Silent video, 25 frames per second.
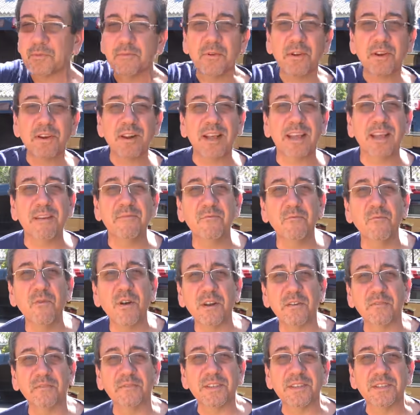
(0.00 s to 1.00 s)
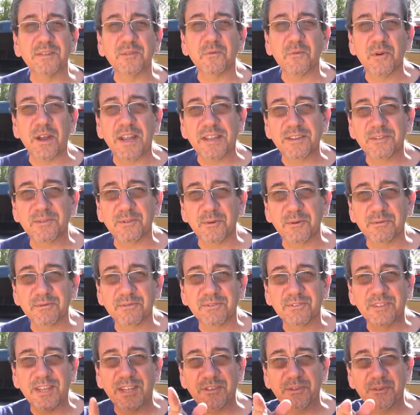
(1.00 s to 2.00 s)
we're gonna give one of these away. So
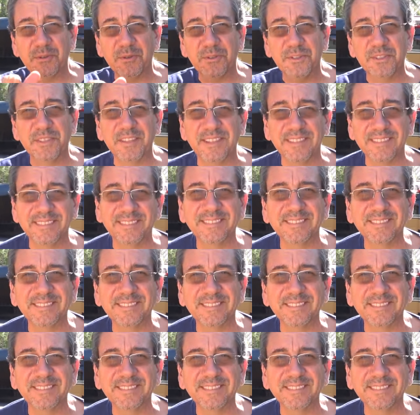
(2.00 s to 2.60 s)
stay tuned.